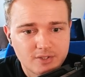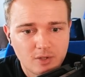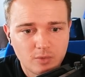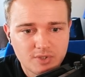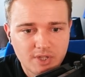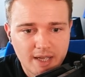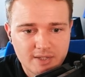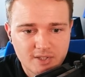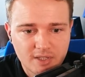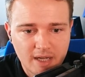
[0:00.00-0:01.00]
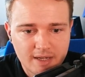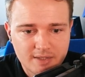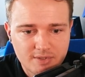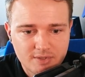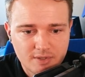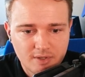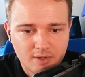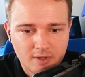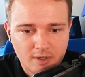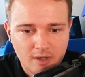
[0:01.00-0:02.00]
we'll say to the lads,
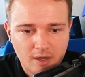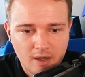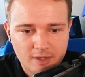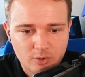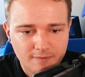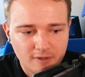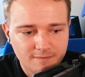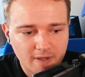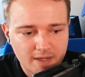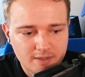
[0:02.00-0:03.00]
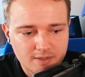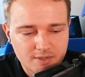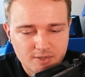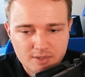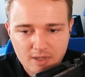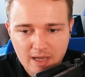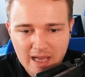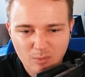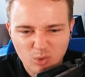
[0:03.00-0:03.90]
do it for the fans, and we'll